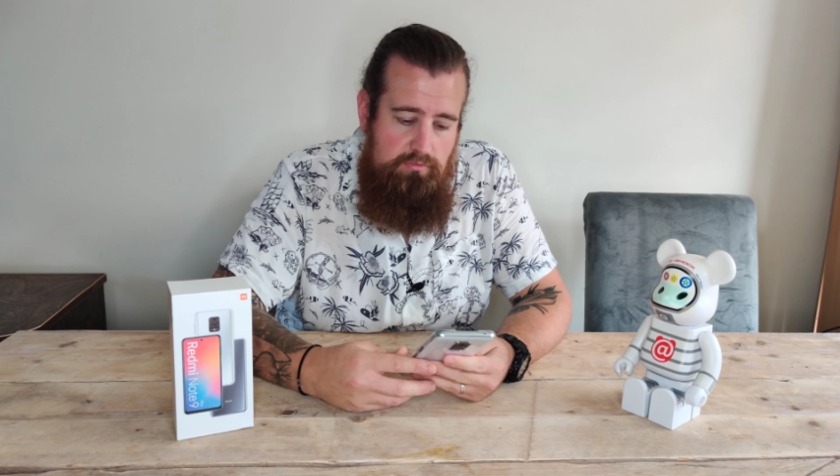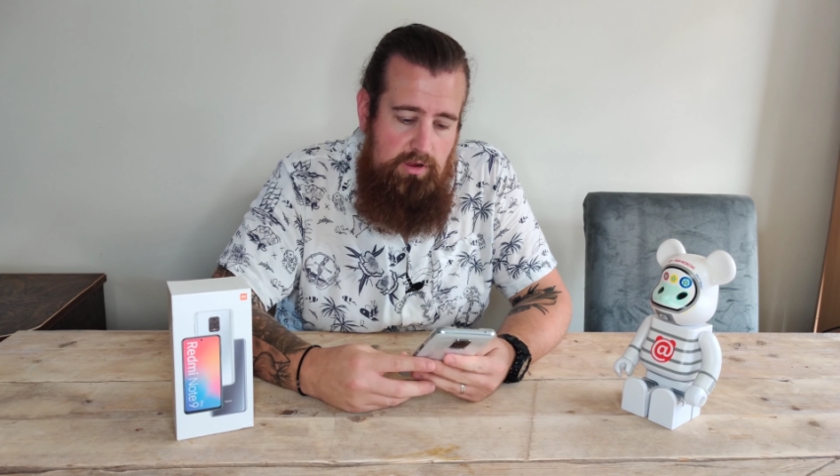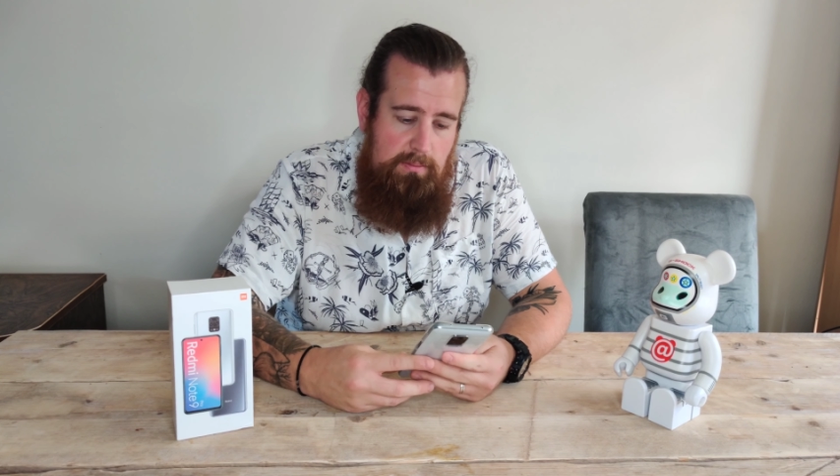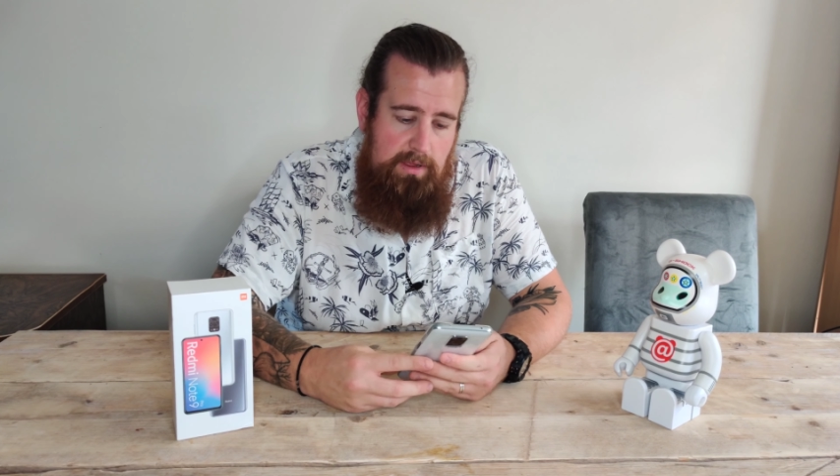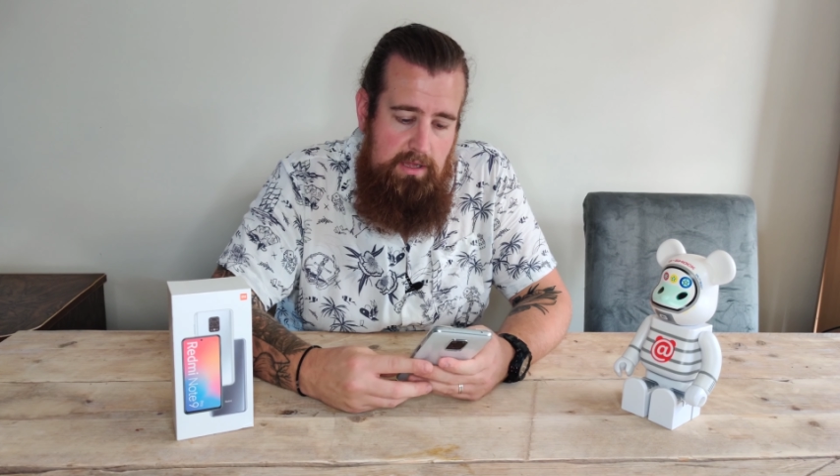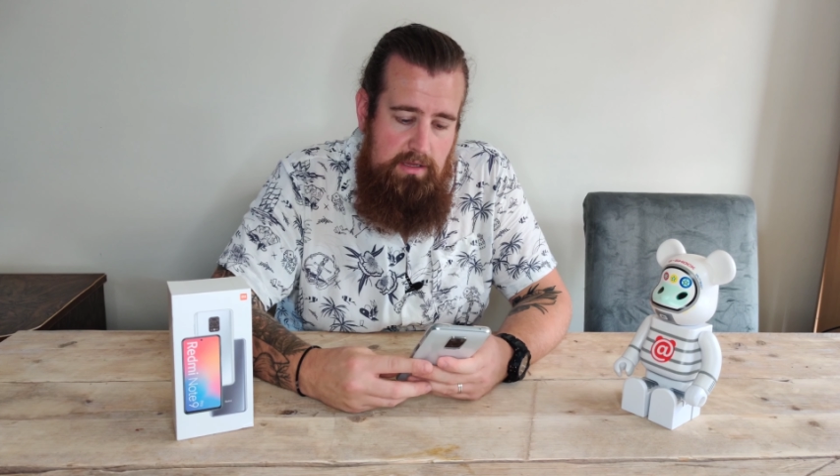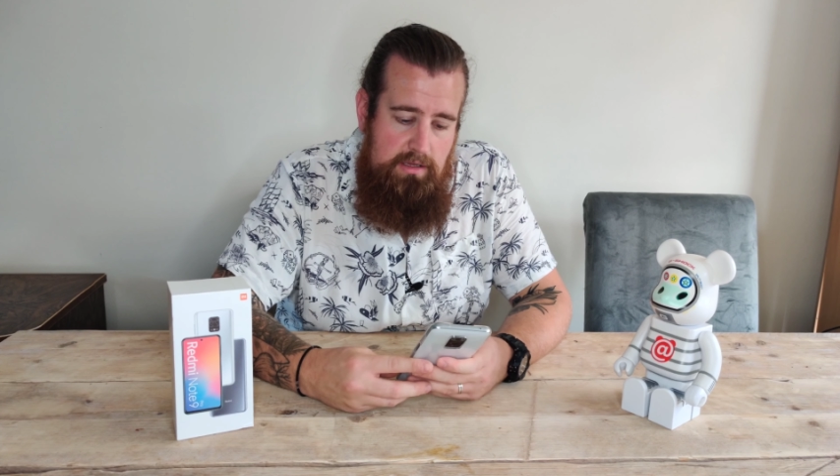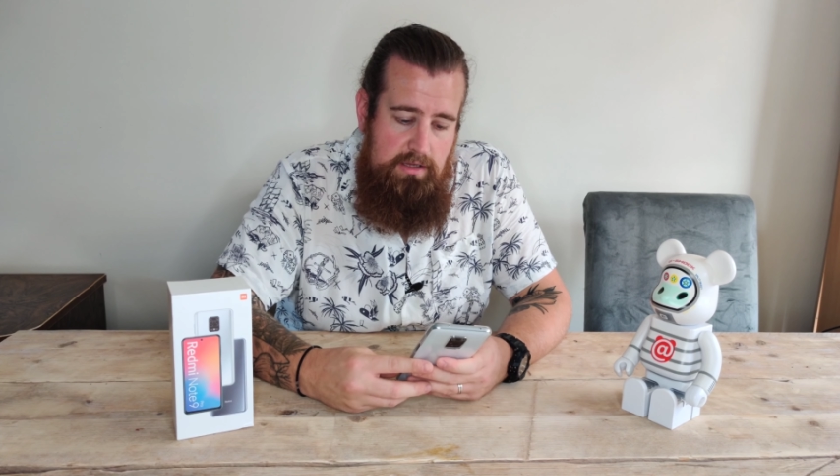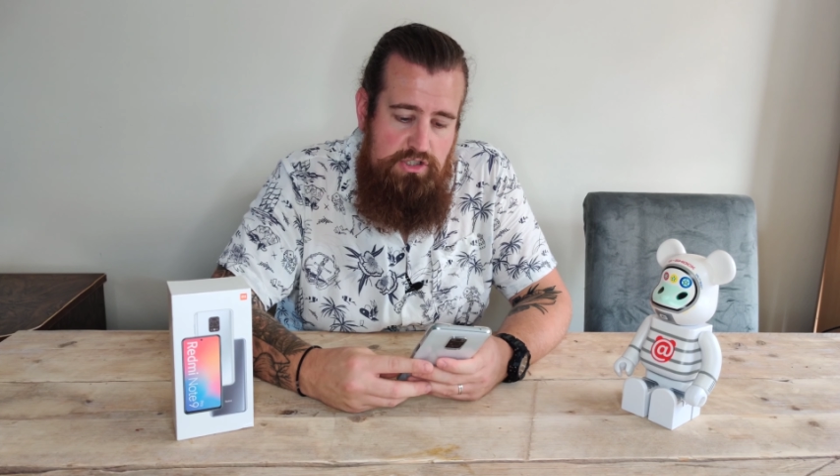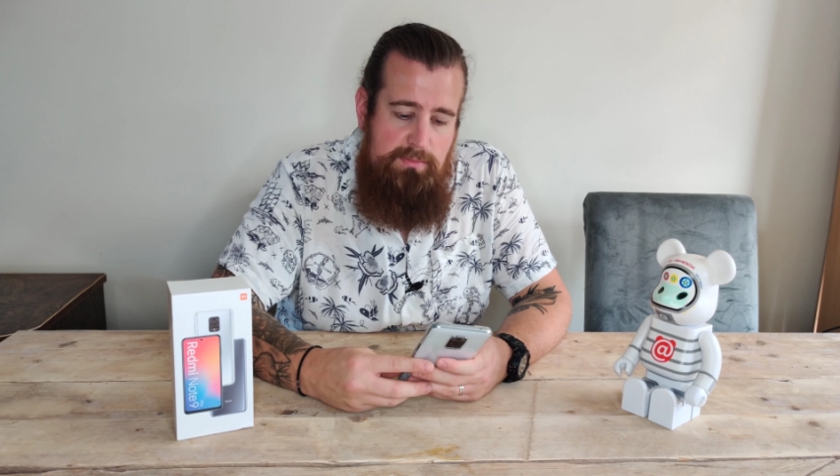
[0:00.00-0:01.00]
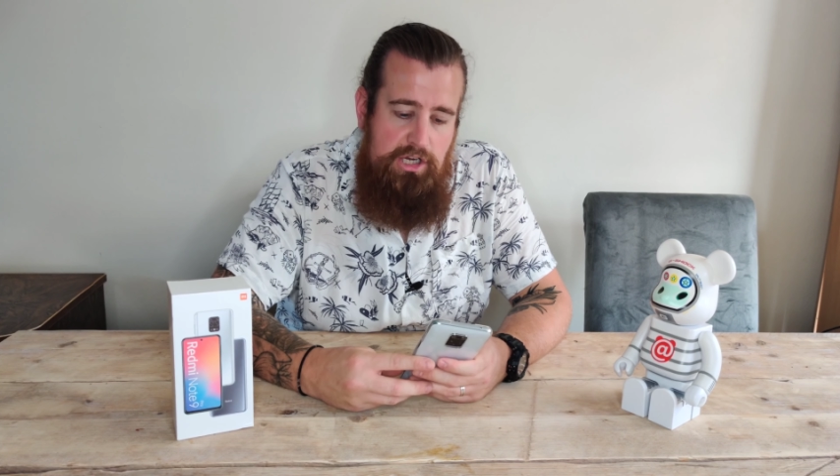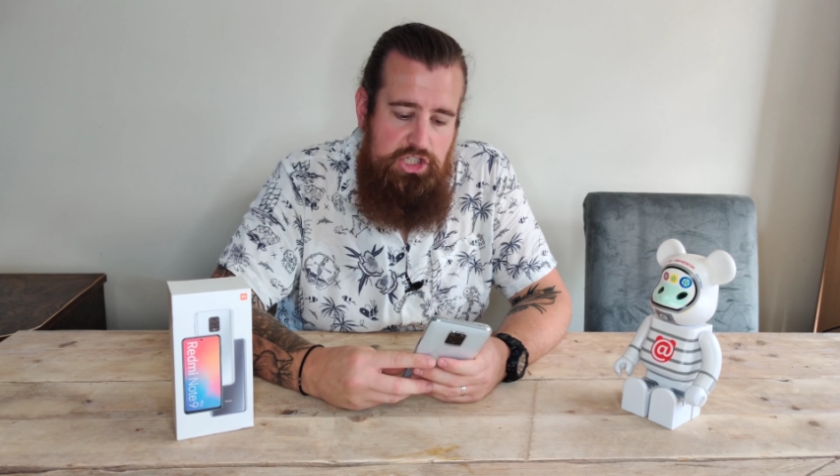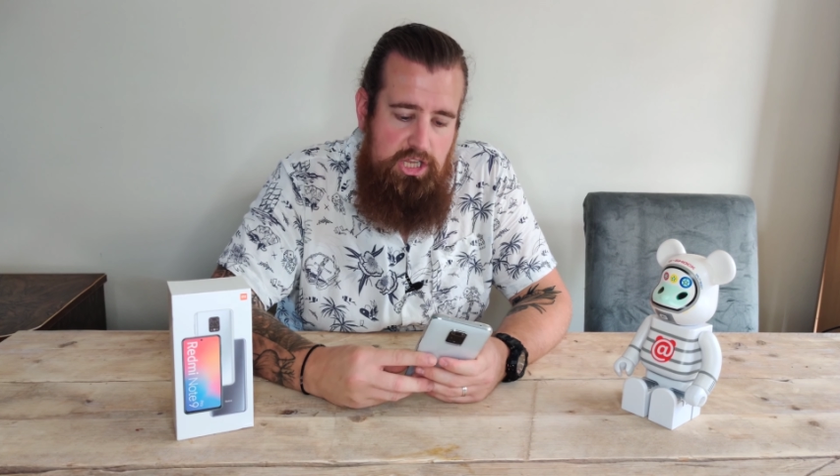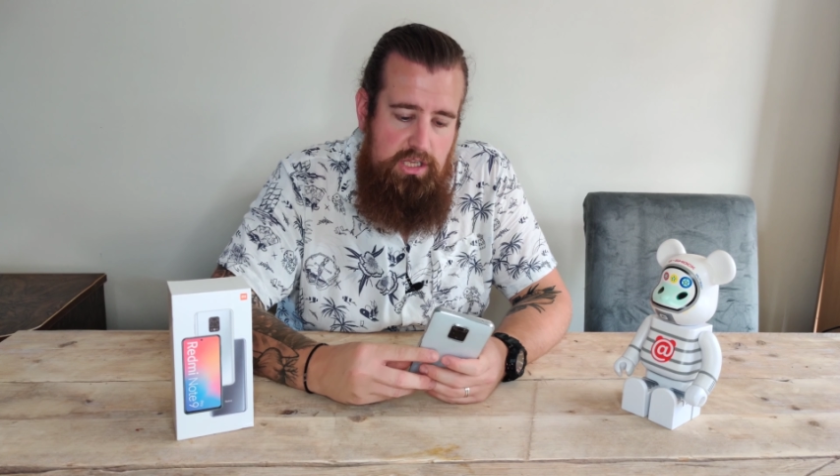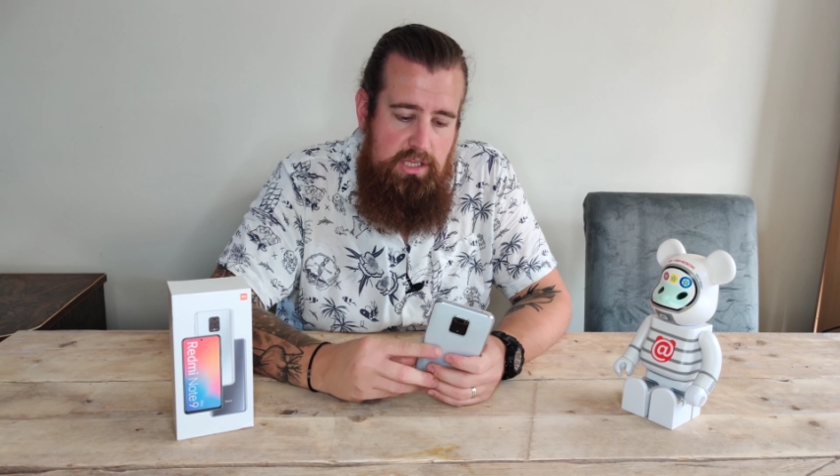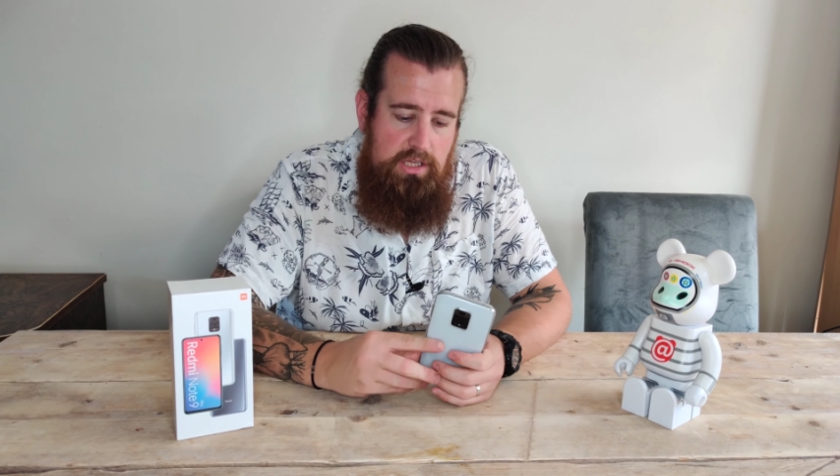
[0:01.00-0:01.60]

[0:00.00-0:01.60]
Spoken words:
Redmi are smashing it.